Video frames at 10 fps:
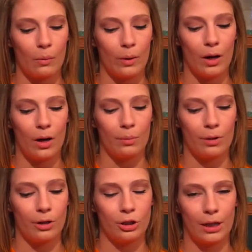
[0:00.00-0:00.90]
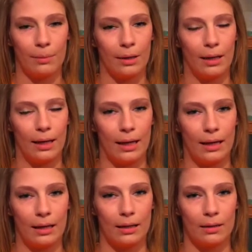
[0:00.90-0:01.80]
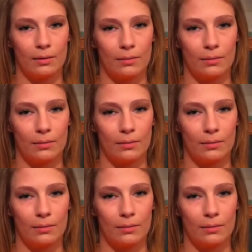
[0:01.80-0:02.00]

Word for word: We called Brother Jamie and